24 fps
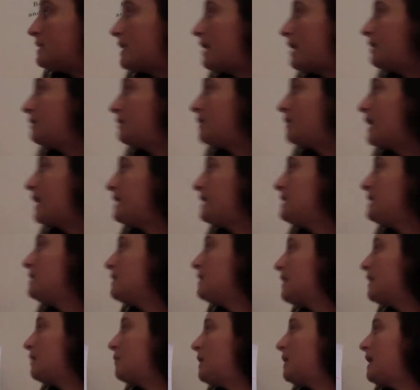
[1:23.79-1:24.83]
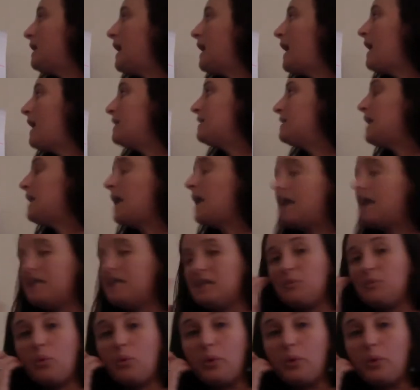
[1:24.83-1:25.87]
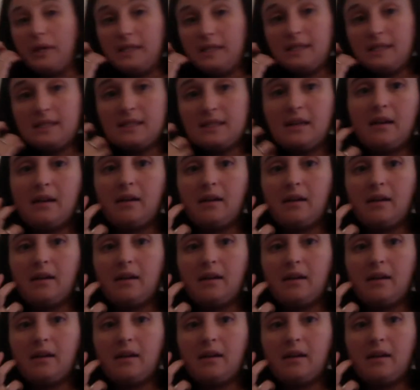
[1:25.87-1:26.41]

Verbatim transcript: that a line segment has endpoints.